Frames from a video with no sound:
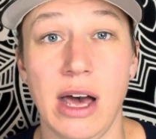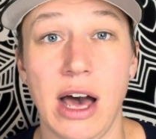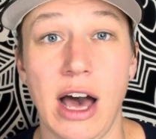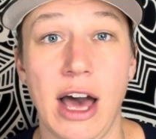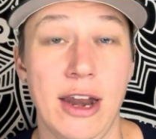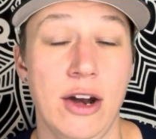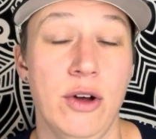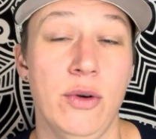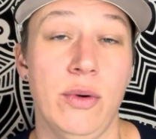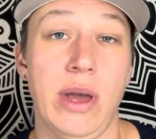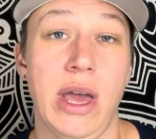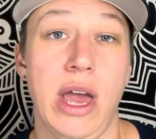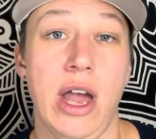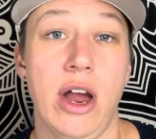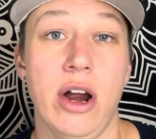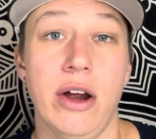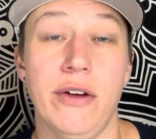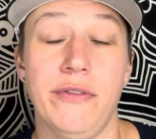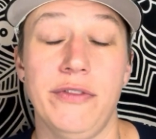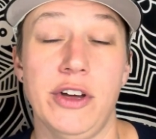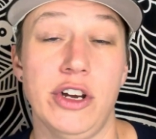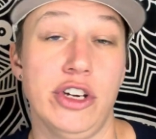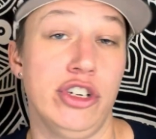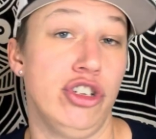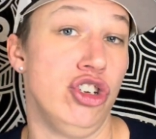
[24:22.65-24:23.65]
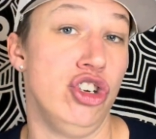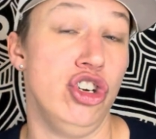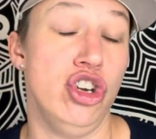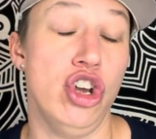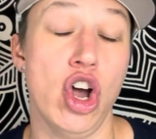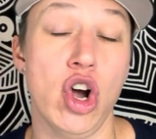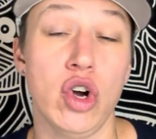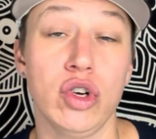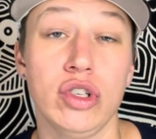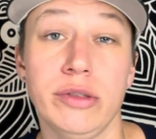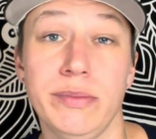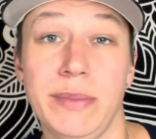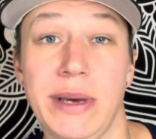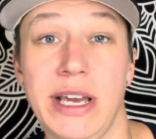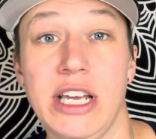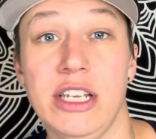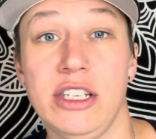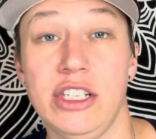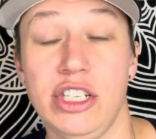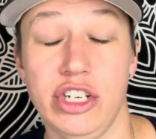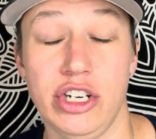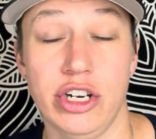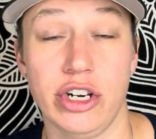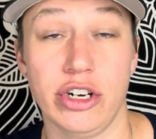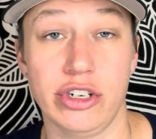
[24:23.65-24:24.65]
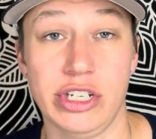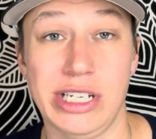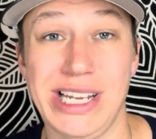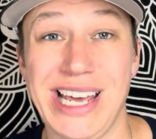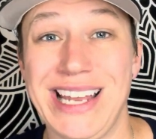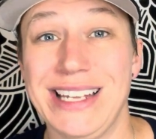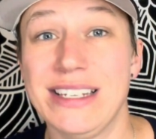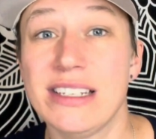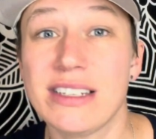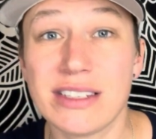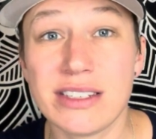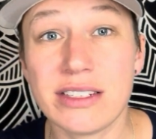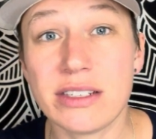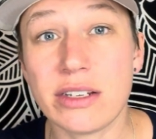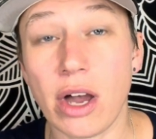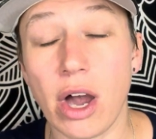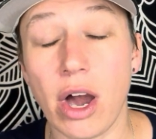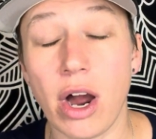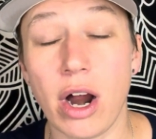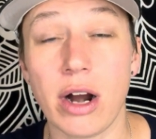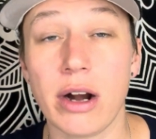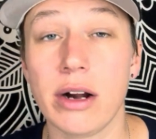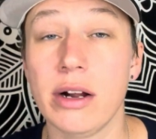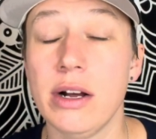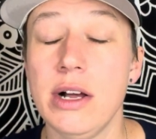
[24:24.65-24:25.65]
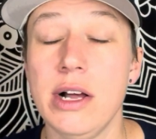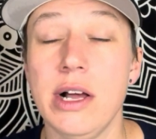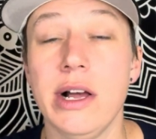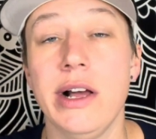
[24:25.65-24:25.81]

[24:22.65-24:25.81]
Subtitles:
I don't care if there's no space and your tents are